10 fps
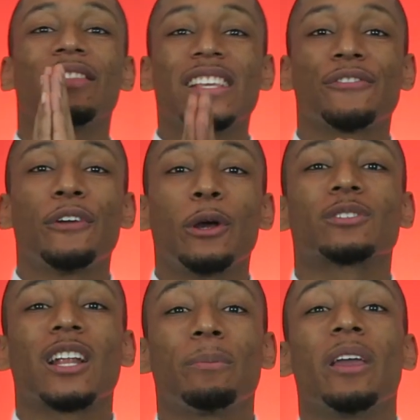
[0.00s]
this video
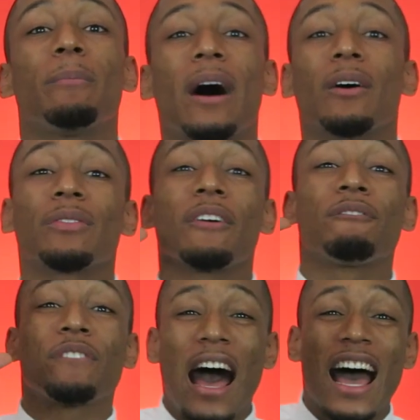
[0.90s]
is gonna be about the
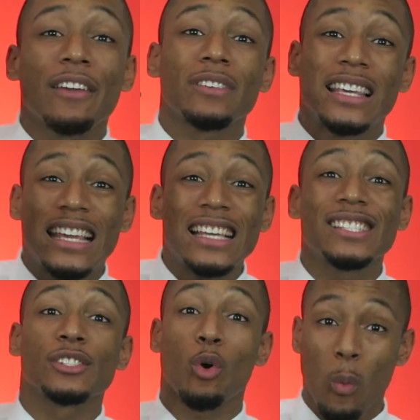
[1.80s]
five
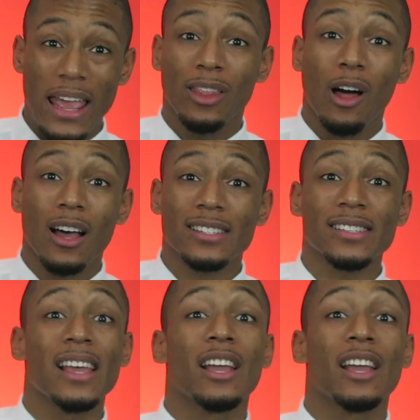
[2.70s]
keys to weight loss.